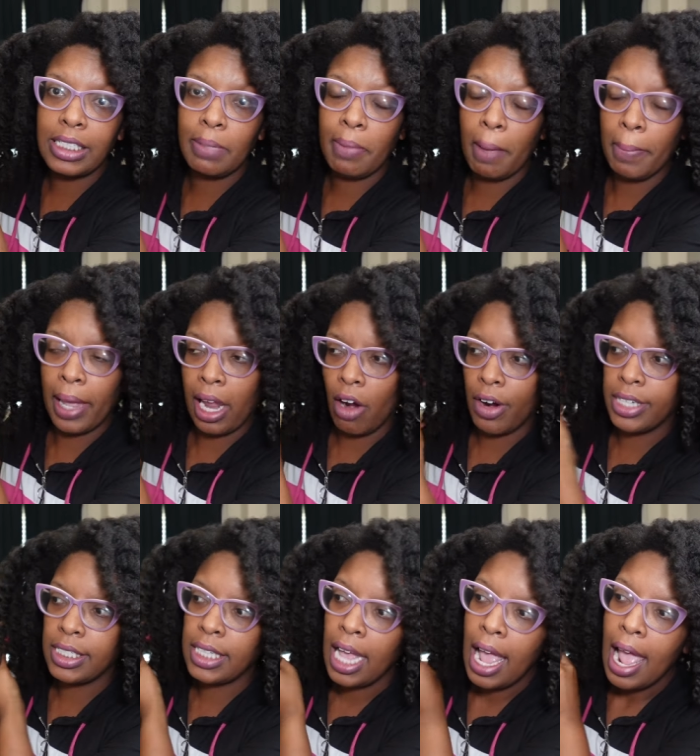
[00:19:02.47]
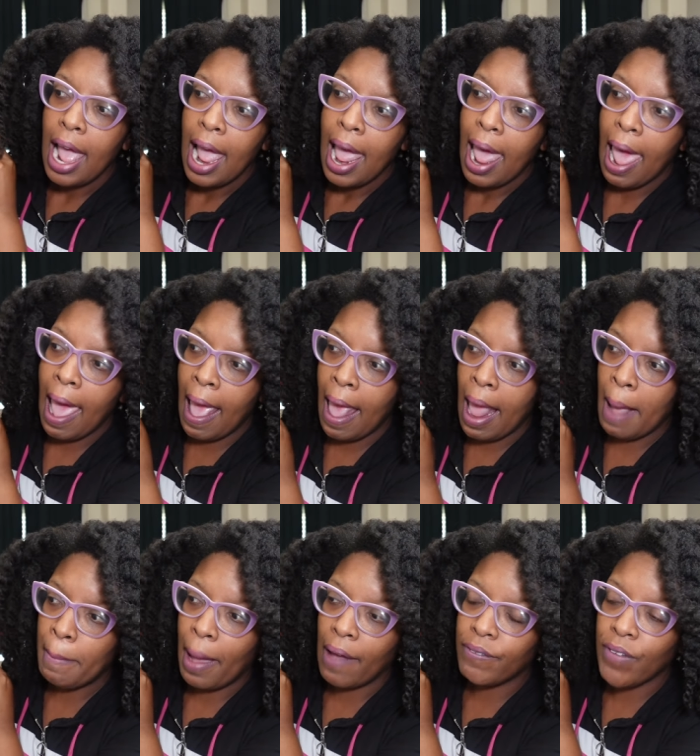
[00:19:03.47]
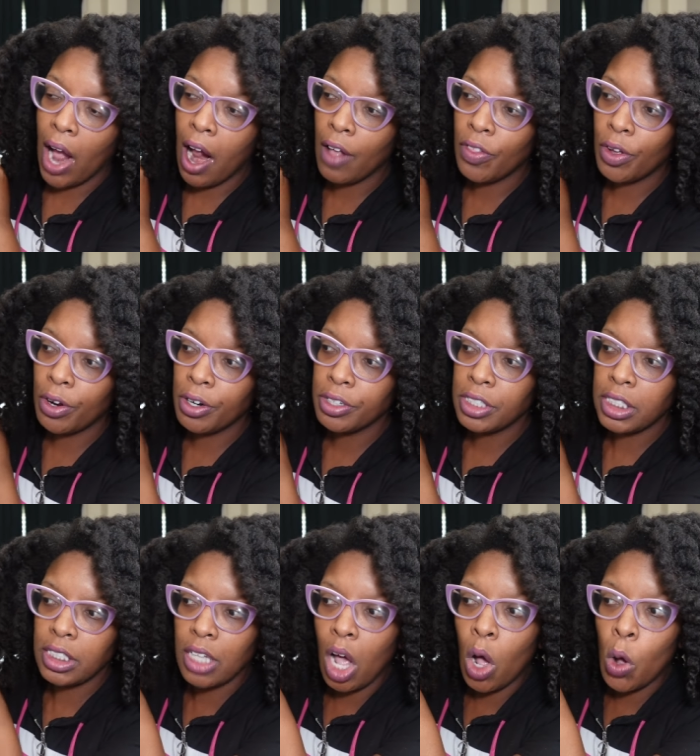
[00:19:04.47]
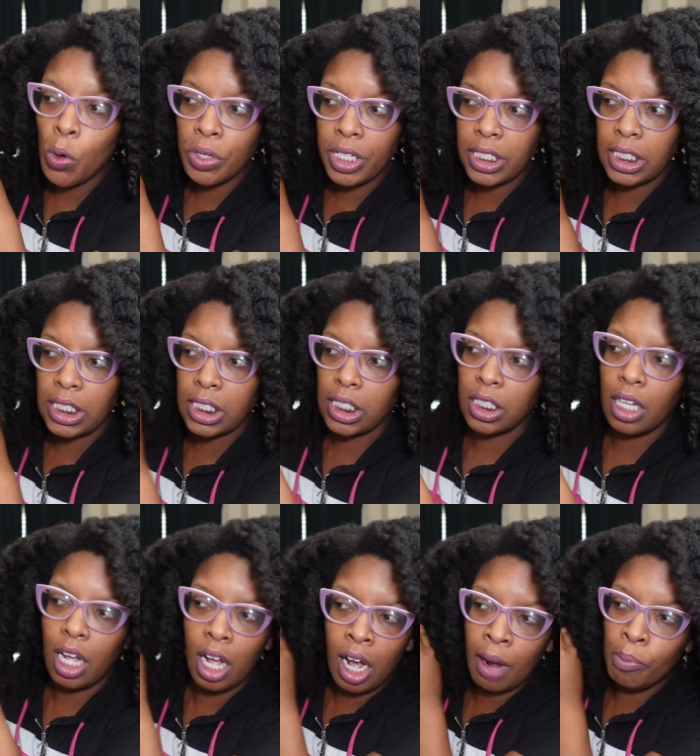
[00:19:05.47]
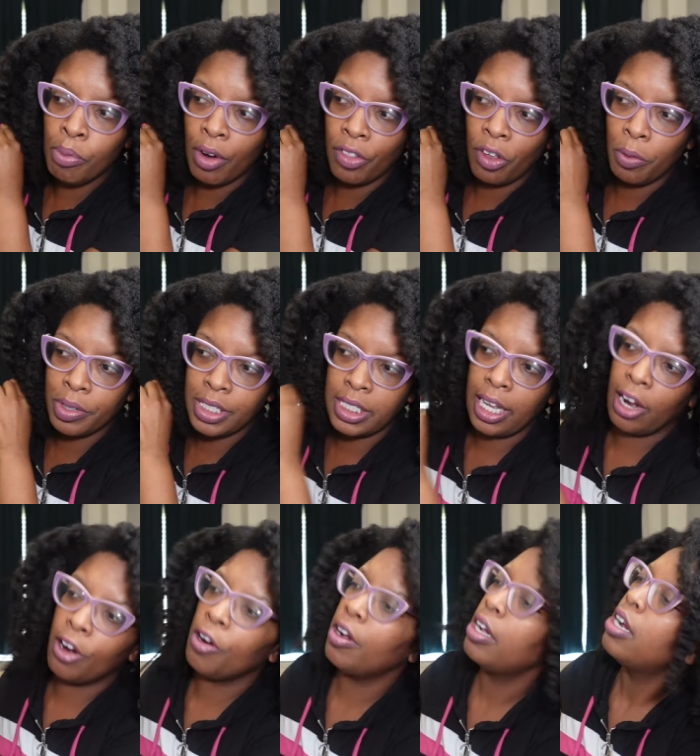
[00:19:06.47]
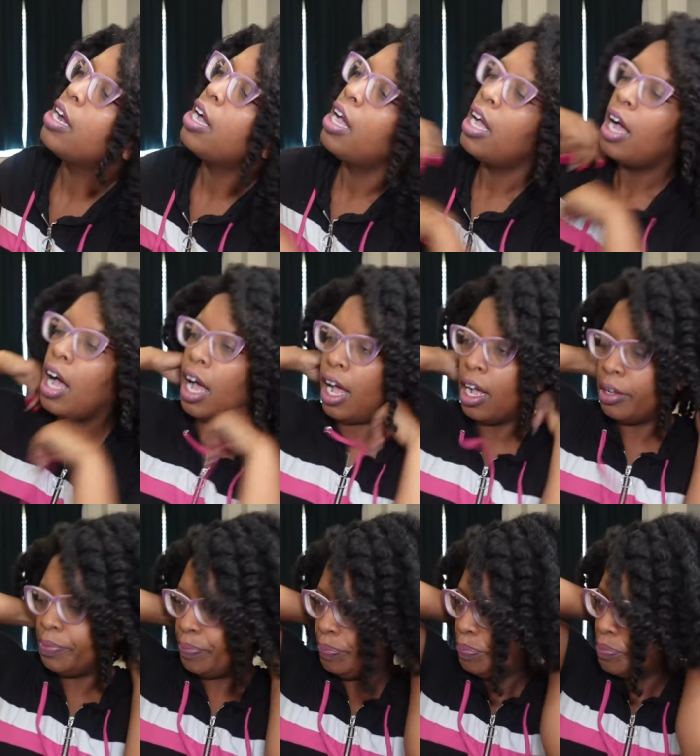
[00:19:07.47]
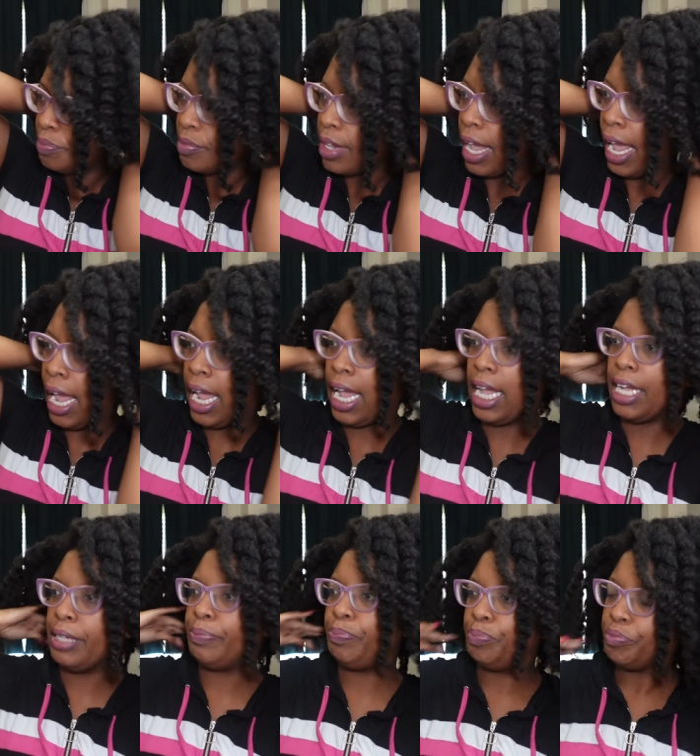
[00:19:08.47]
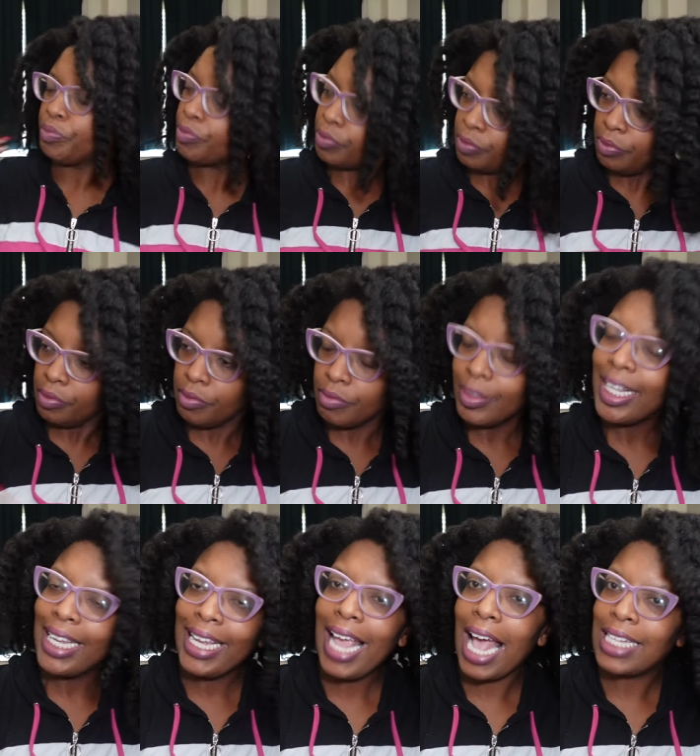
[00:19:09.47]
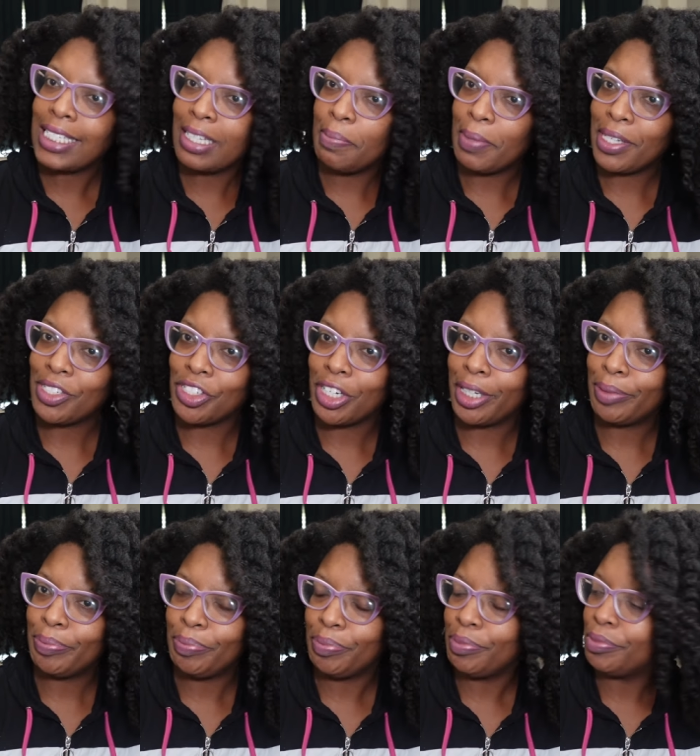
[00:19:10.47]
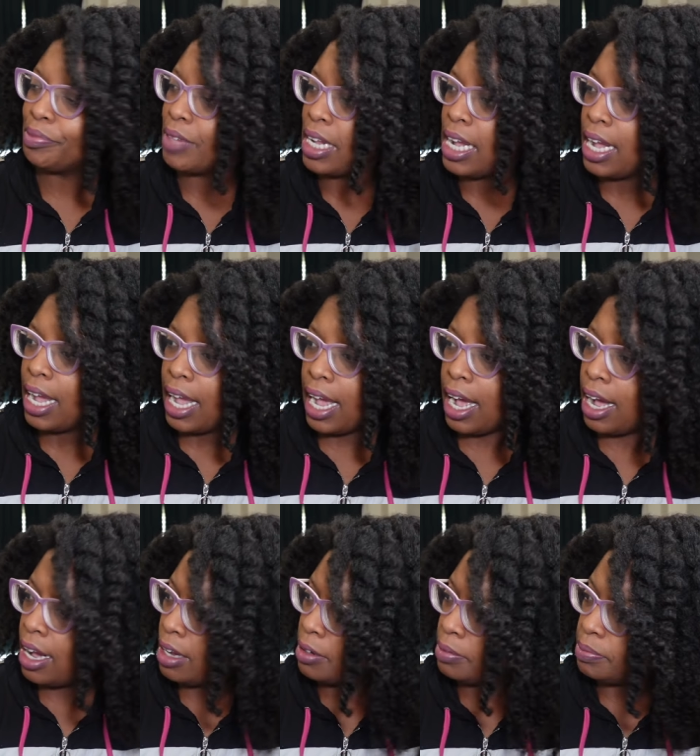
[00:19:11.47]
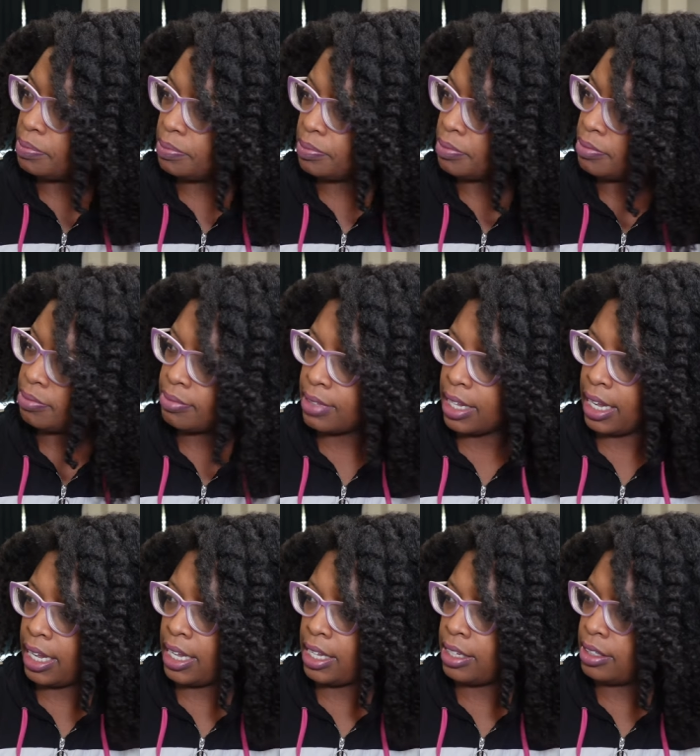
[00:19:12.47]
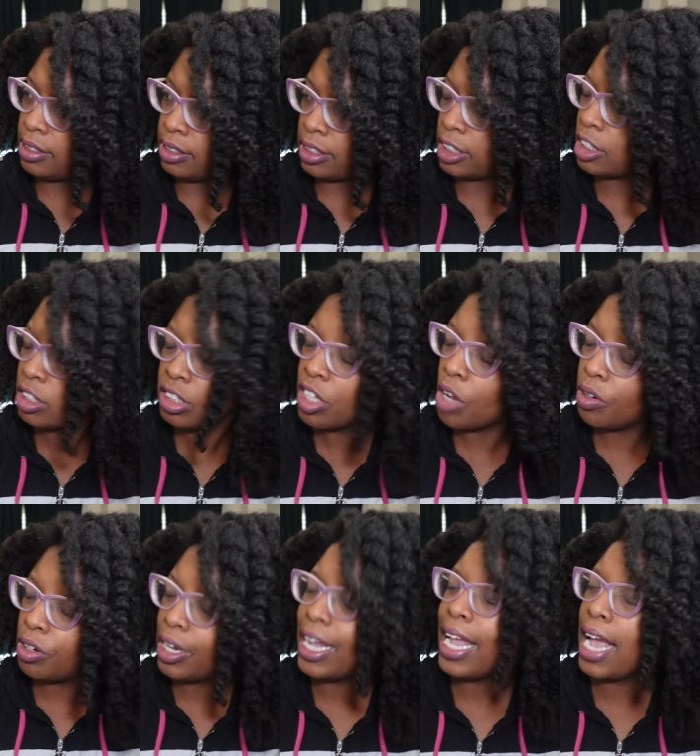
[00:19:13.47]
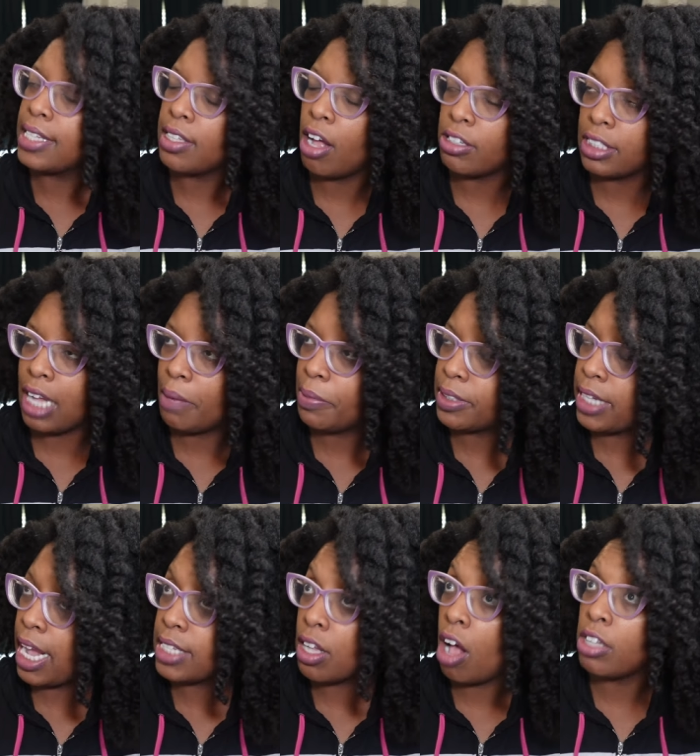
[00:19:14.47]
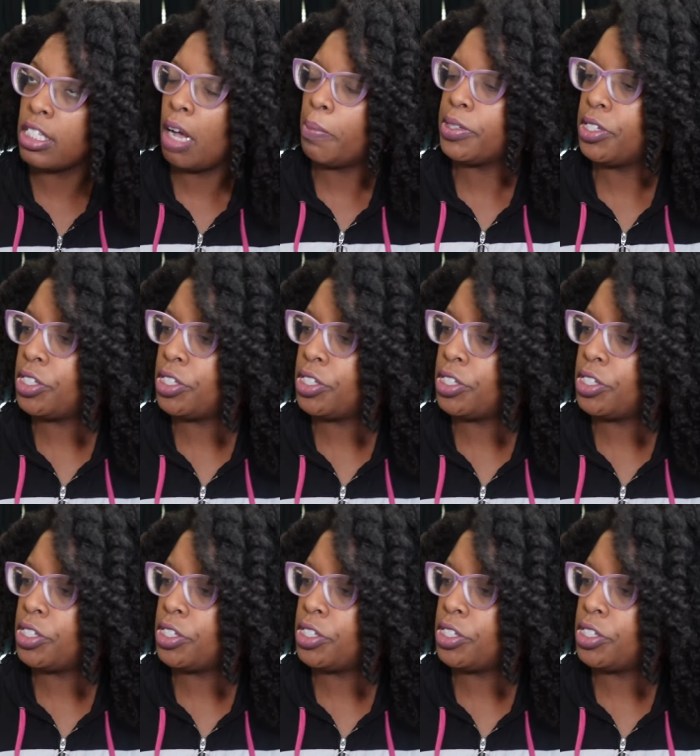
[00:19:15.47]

see my parents, and my father's oldest um, brother was there, um, and he has dementia. Um, and no, no, he has Alzheimer's. He has Alzheimer's,